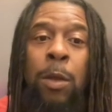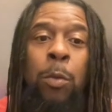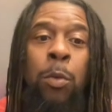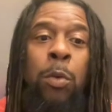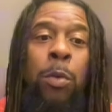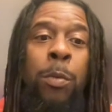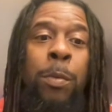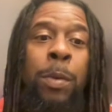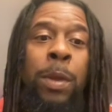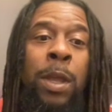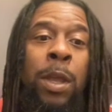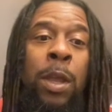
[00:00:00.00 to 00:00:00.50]

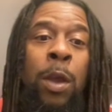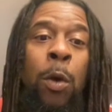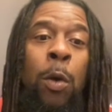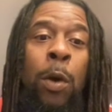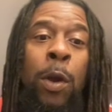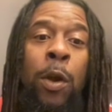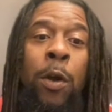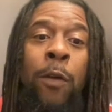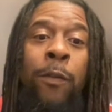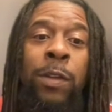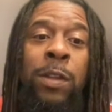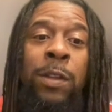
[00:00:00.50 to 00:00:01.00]
We'll be
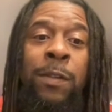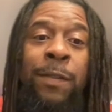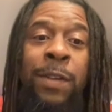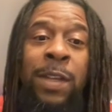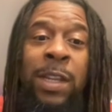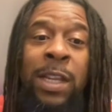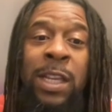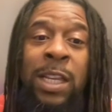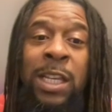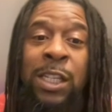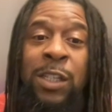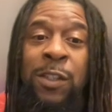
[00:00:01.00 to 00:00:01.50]
going over
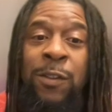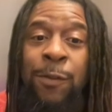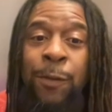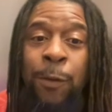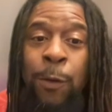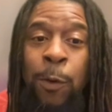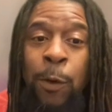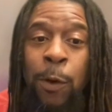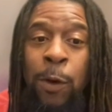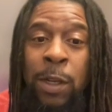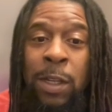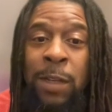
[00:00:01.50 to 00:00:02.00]
Leviticus
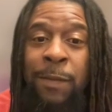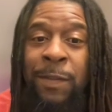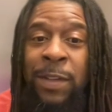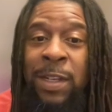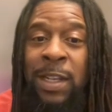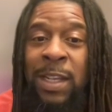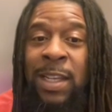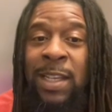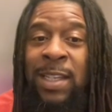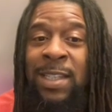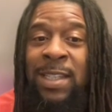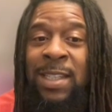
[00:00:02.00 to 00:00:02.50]
4,
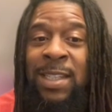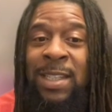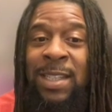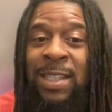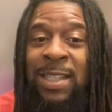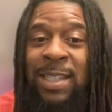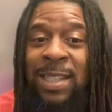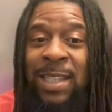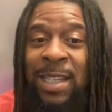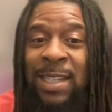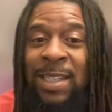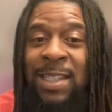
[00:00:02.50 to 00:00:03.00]
Leviticus
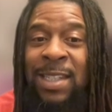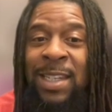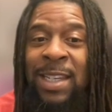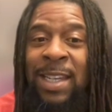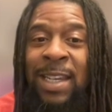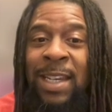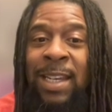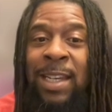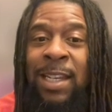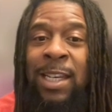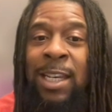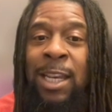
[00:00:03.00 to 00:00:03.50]

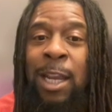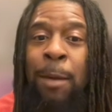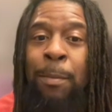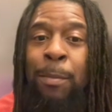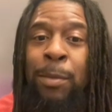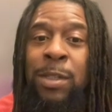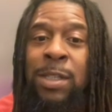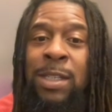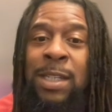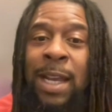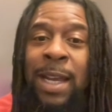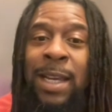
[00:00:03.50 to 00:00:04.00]
16,
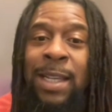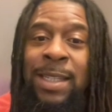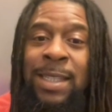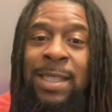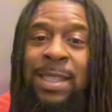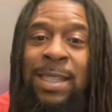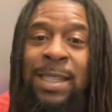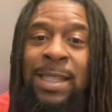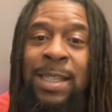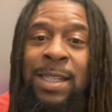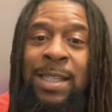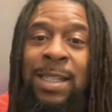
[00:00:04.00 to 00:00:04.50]
Numbers
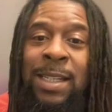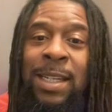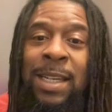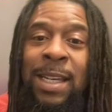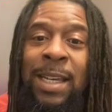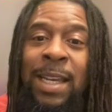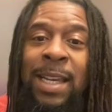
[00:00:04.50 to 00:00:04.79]
19,